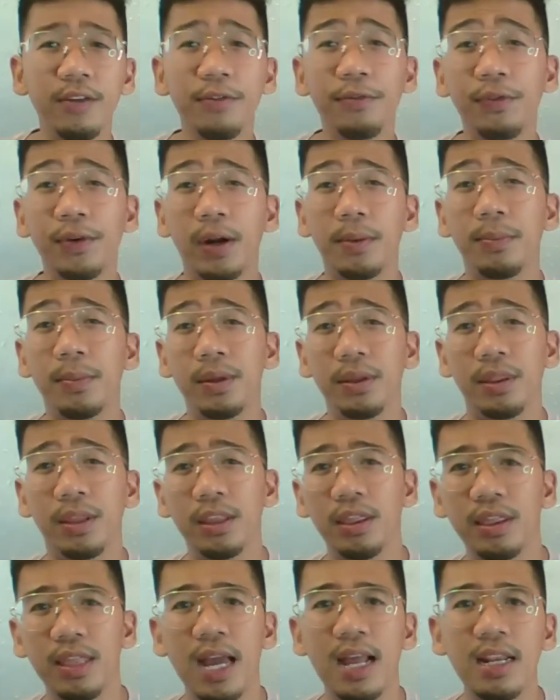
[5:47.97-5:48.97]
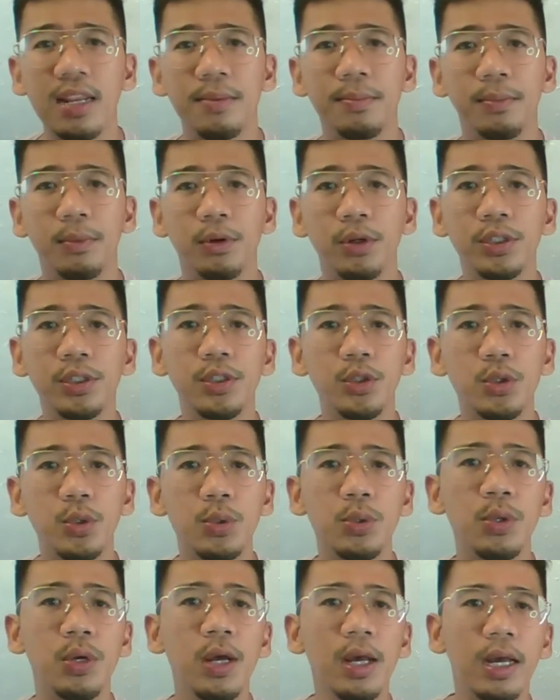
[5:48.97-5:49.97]
from the thalamus
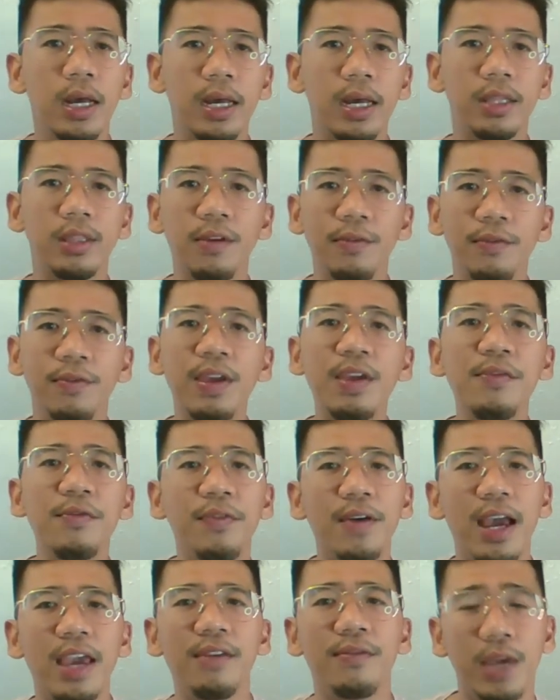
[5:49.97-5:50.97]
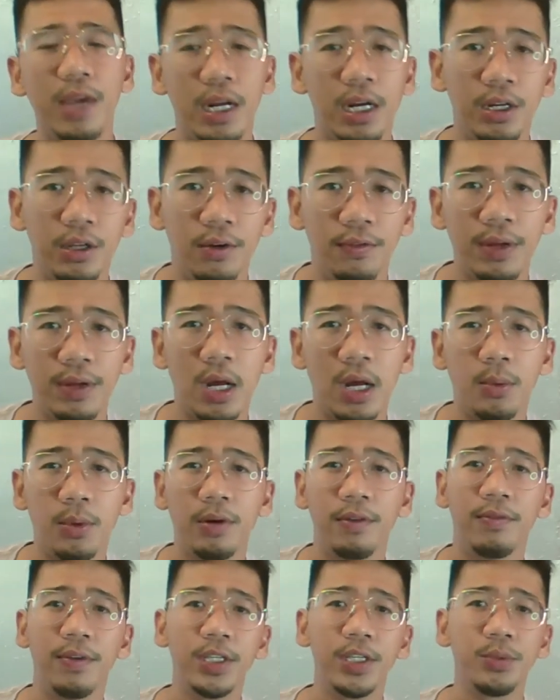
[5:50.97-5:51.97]
to the V5 area of
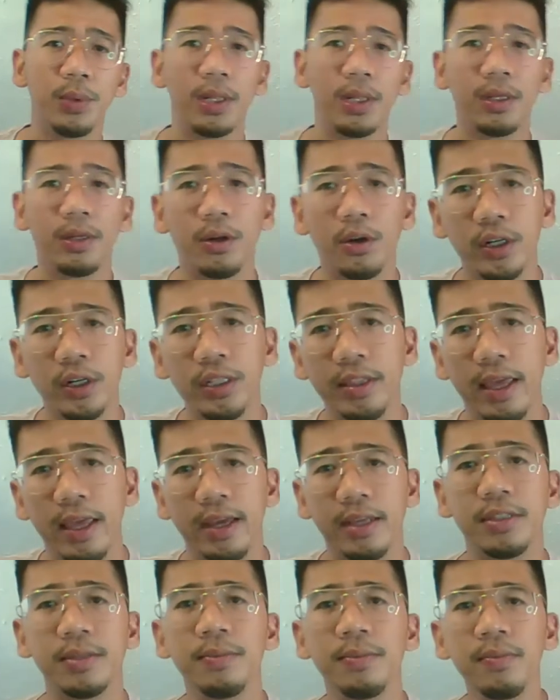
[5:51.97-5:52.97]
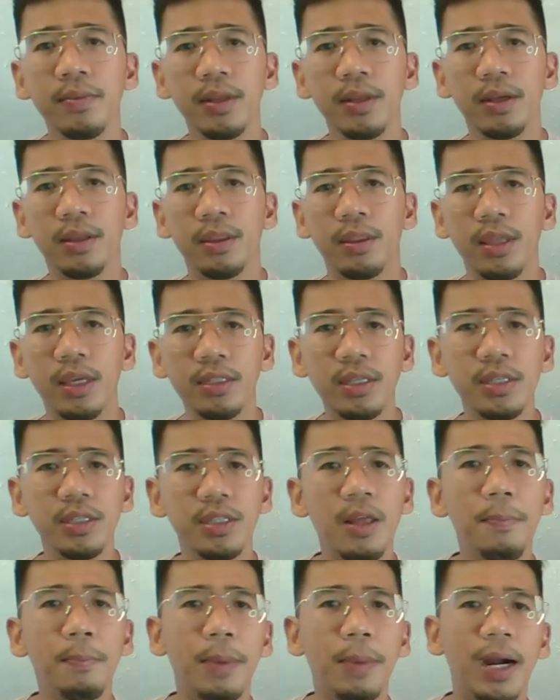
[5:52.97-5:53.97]
our visual cortex. This is
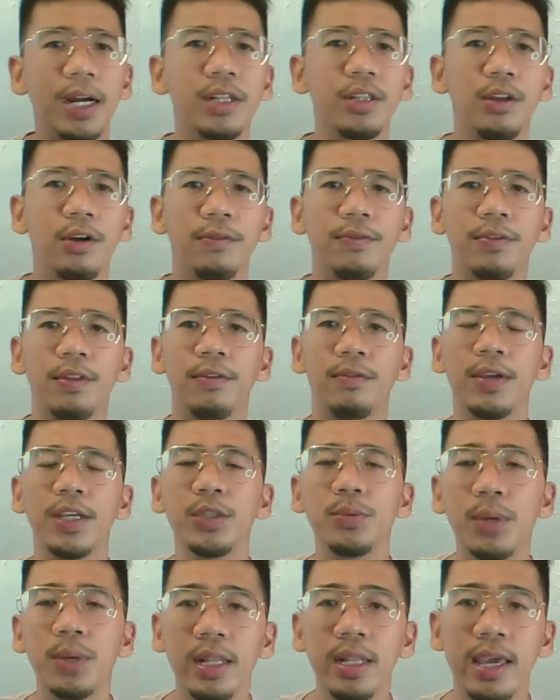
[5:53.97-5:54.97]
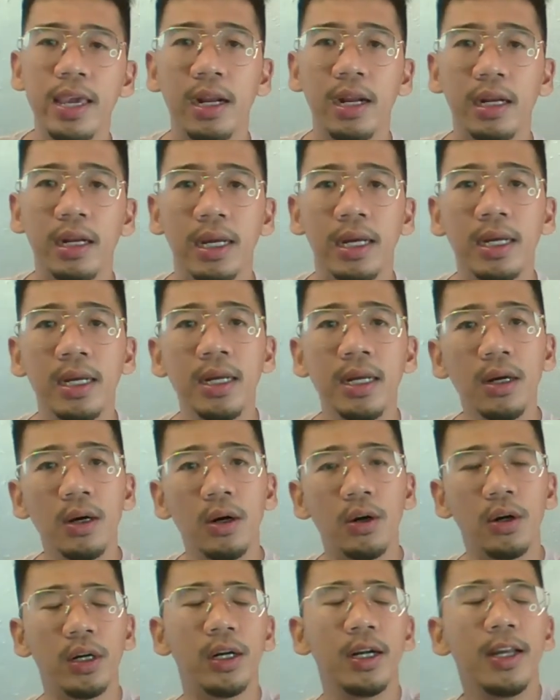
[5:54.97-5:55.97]
the part of the visual area,
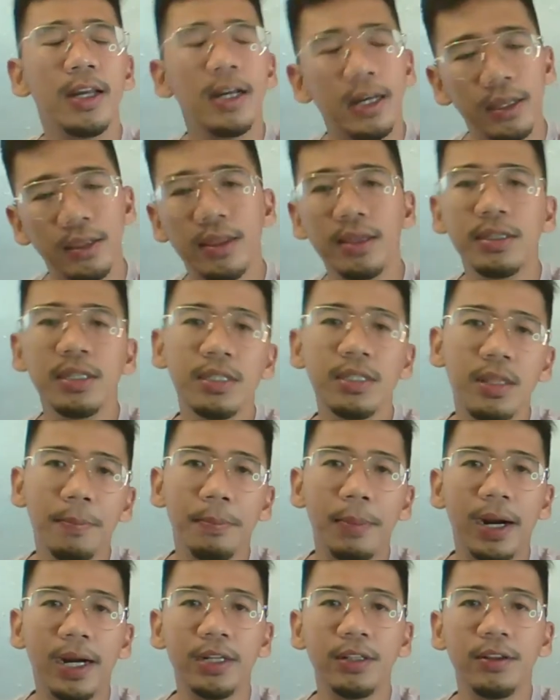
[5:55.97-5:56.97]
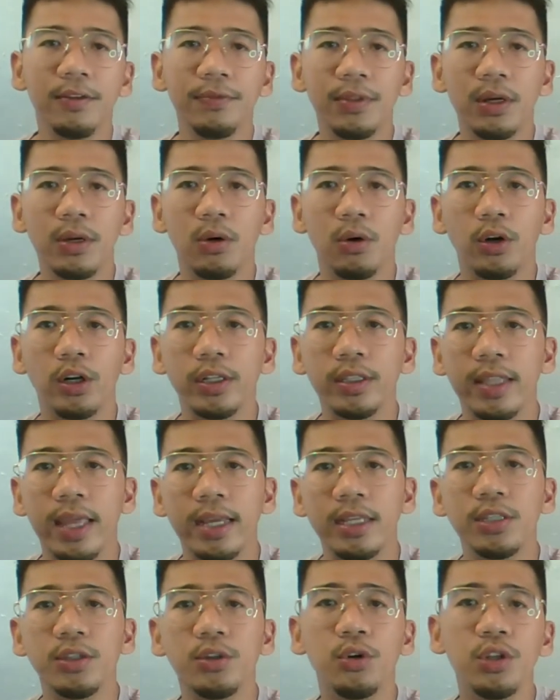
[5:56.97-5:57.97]
or this is the part of the
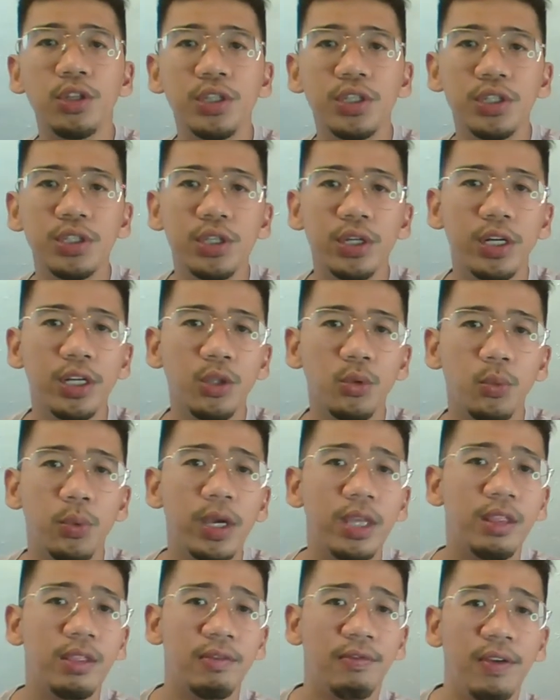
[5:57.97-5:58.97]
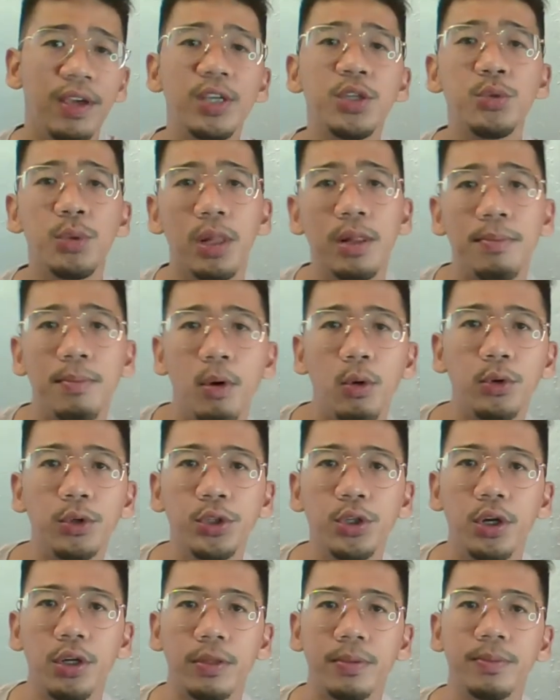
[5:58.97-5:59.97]
cortex concerned with visual
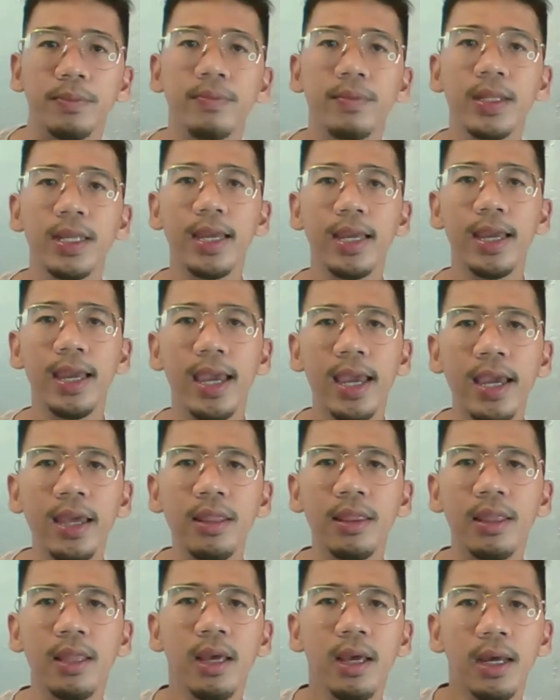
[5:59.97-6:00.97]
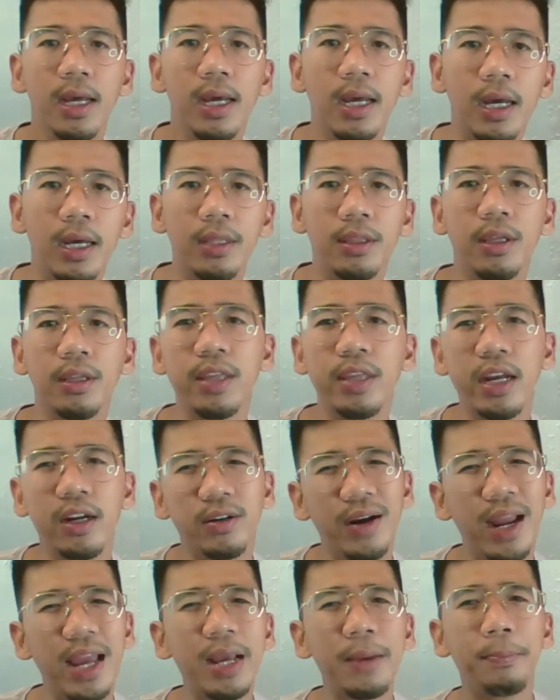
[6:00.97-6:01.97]
motion. And the
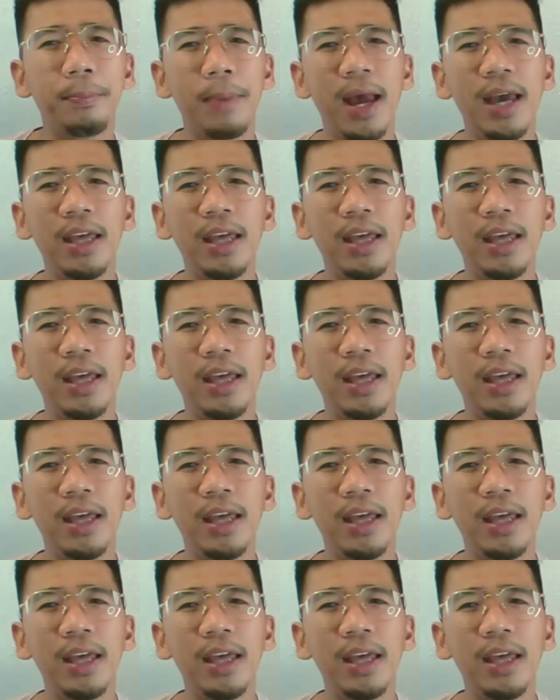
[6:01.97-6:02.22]
direct